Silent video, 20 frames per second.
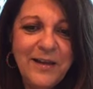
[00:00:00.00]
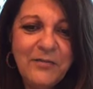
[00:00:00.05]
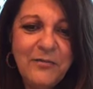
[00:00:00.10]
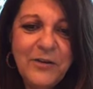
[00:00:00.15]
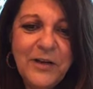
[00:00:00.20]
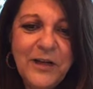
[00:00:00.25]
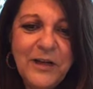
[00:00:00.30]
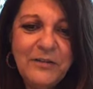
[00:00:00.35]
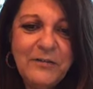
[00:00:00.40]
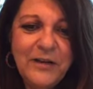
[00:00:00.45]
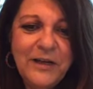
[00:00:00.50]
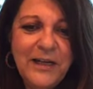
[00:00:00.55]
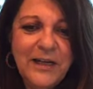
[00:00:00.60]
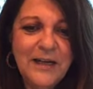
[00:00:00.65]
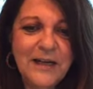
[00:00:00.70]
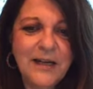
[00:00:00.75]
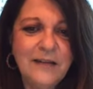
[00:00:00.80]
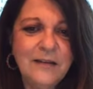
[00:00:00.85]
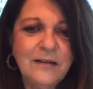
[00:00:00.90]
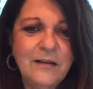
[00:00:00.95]
Freakin'
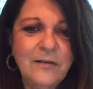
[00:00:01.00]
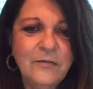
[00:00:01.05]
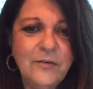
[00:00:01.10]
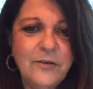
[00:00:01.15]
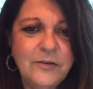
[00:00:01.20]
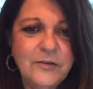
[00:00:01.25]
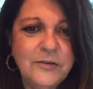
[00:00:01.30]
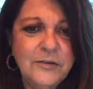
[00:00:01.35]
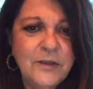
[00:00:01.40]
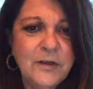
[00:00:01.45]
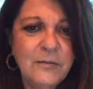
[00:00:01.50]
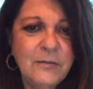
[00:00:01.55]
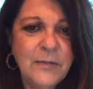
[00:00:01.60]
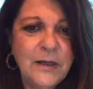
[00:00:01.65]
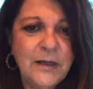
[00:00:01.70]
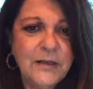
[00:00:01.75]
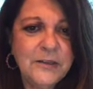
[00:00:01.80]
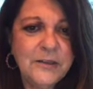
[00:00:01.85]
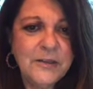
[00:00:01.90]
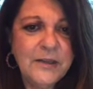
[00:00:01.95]
Reekin', I love you so
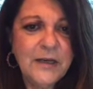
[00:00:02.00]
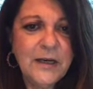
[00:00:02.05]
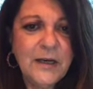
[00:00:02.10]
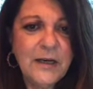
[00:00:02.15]
much.